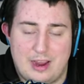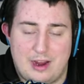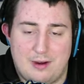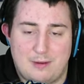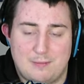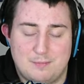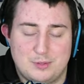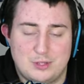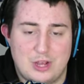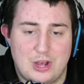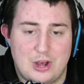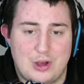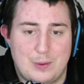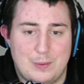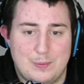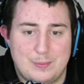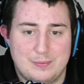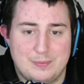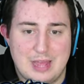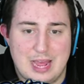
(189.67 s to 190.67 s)
So,
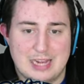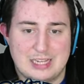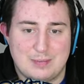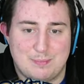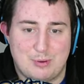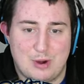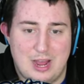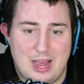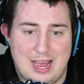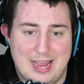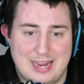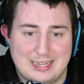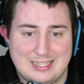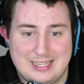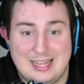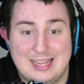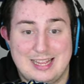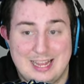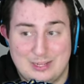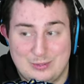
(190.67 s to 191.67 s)
not surprised that
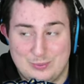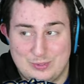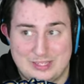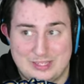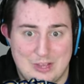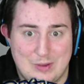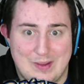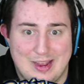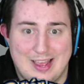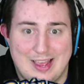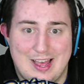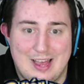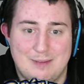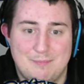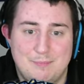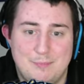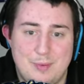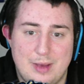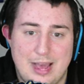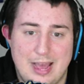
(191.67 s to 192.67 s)
that's what's going on,
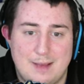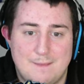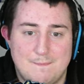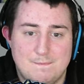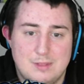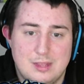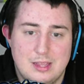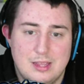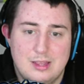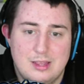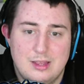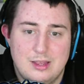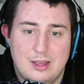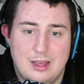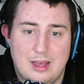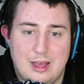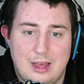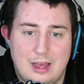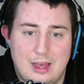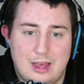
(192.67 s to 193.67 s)
but...
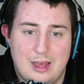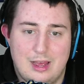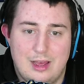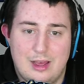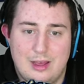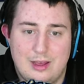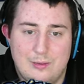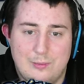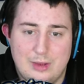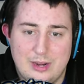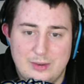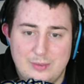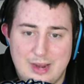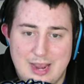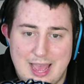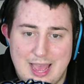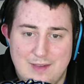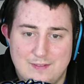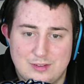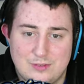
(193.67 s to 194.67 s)
Uh, what do we
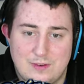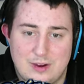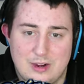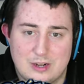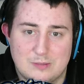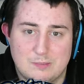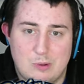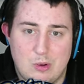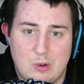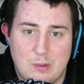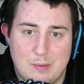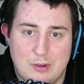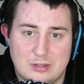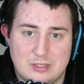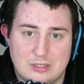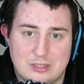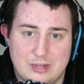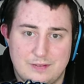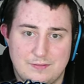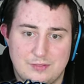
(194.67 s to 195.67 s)
have as far as Pokeballs and
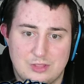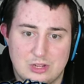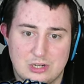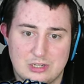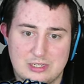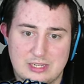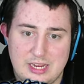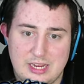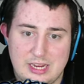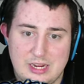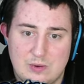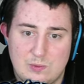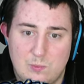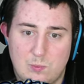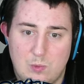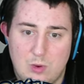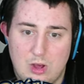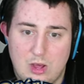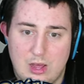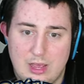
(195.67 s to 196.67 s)
stuff? thirteen,
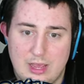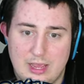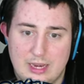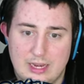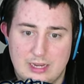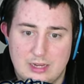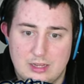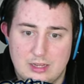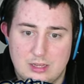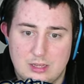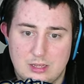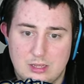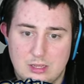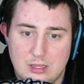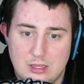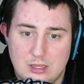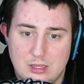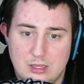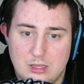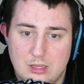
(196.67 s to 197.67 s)
one.
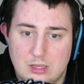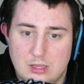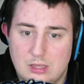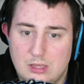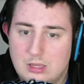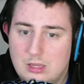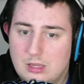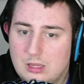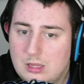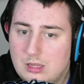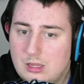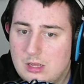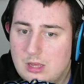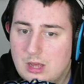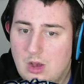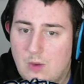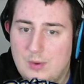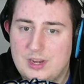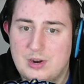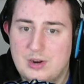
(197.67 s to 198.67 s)
Oh,
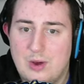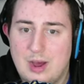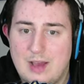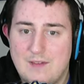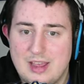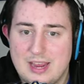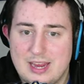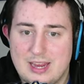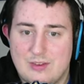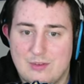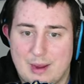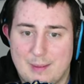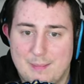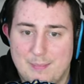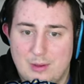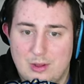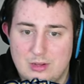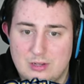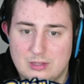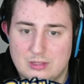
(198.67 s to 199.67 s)
we don't have, like, Great
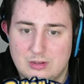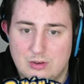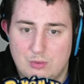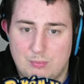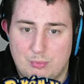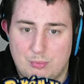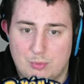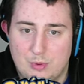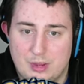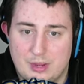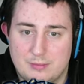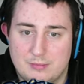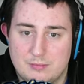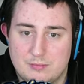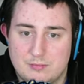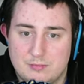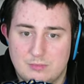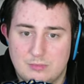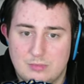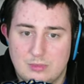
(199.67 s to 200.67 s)
Balls? Oh, boy.
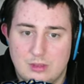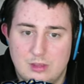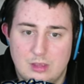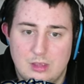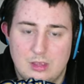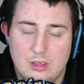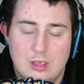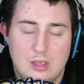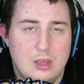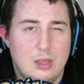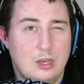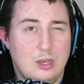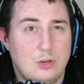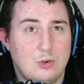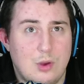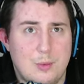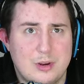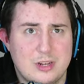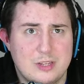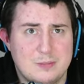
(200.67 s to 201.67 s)
Do I
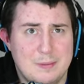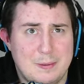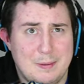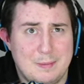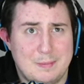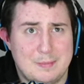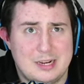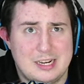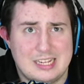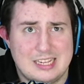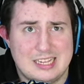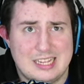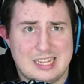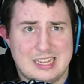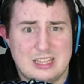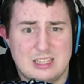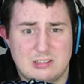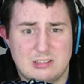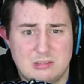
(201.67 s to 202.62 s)
want to spend my money on that, though?